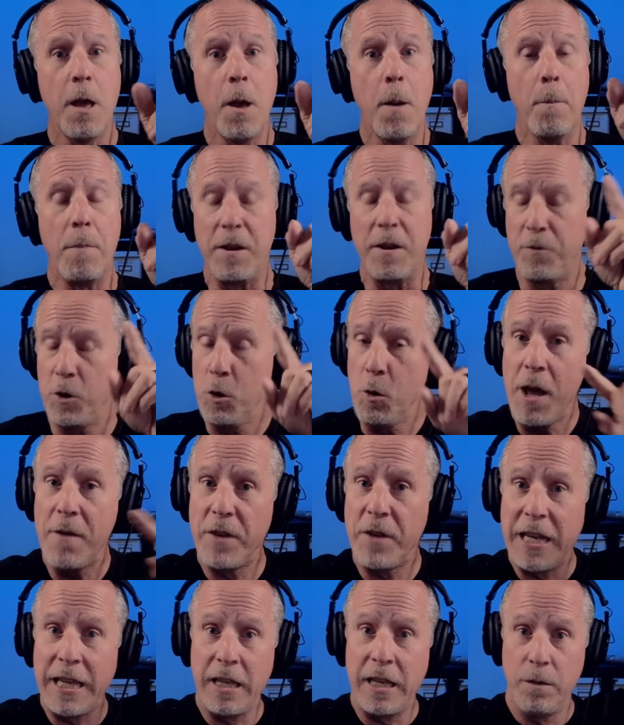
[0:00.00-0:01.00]
but if you have
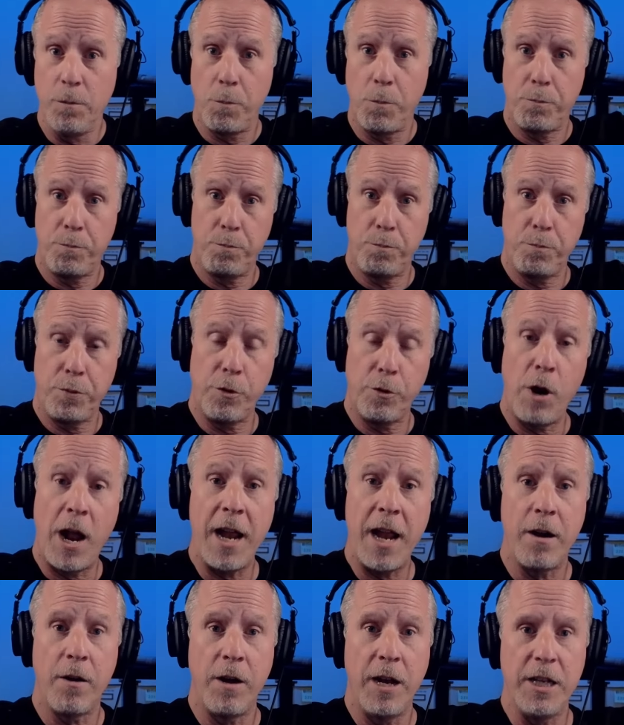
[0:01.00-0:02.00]
any
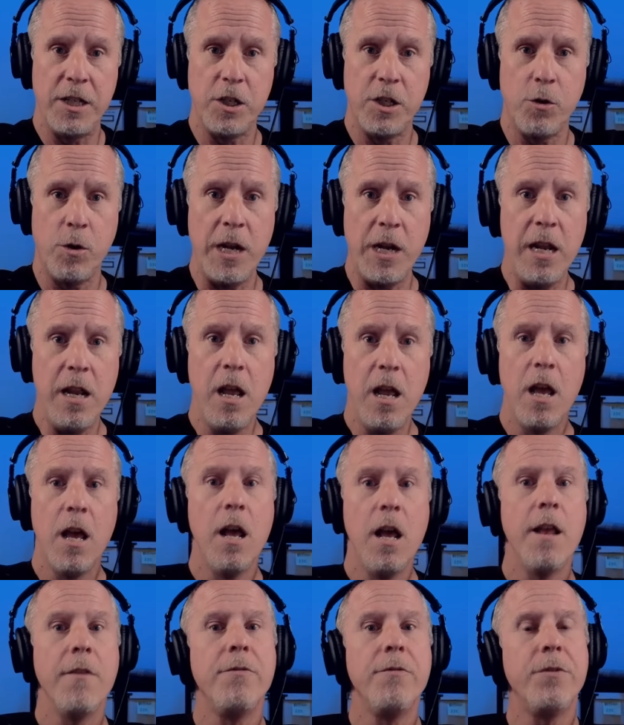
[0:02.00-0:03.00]
prior history,
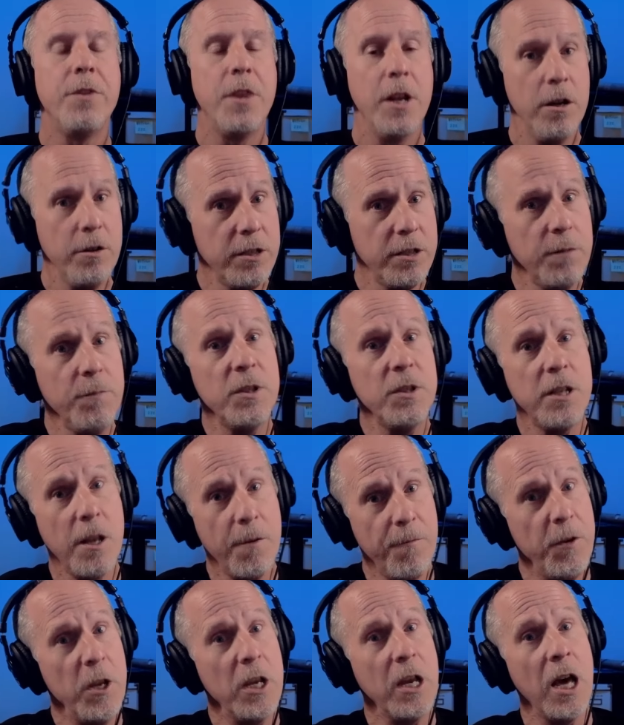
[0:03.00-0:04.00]
there's some
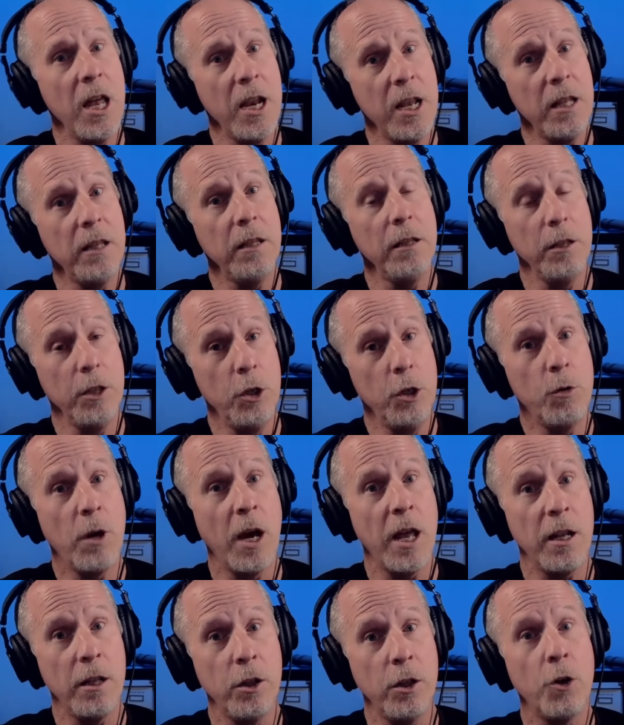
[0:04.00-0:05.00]
stuff you gotta
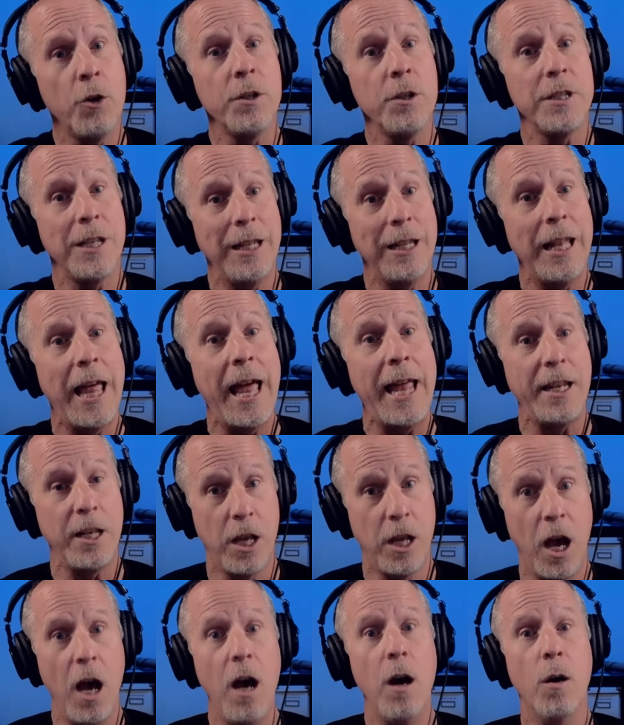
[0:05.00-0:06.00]
learn to let
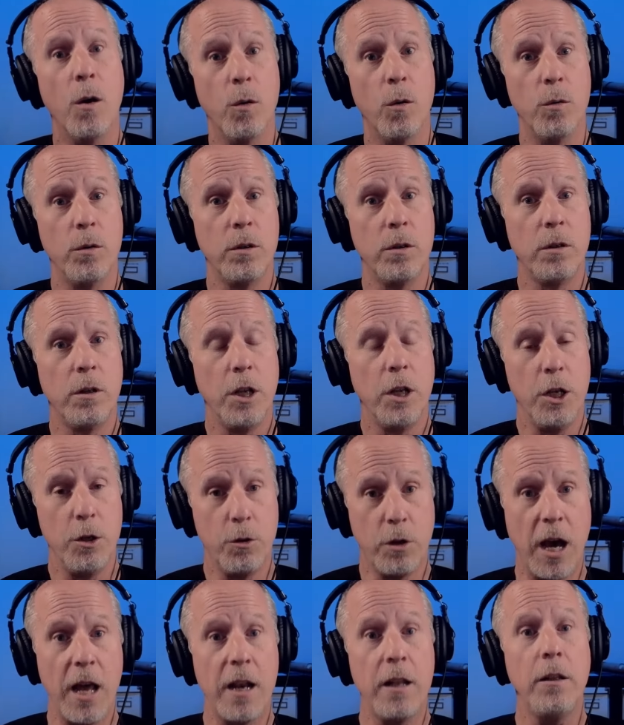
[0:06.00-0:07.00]
go. You
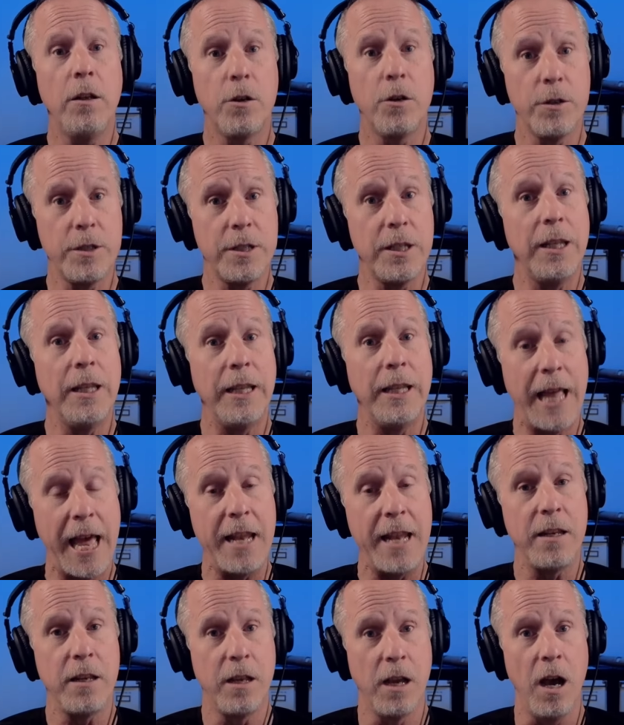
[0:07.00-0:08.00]
gotta learn to
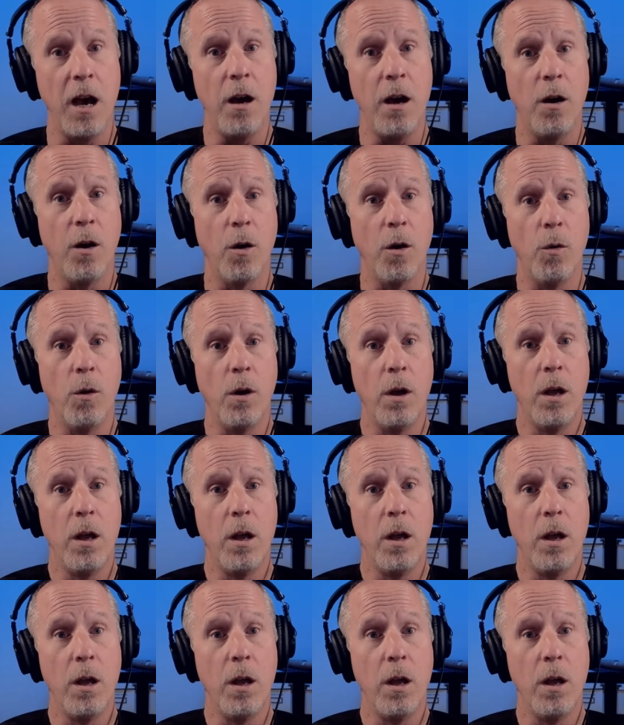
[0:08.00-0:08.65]
let go.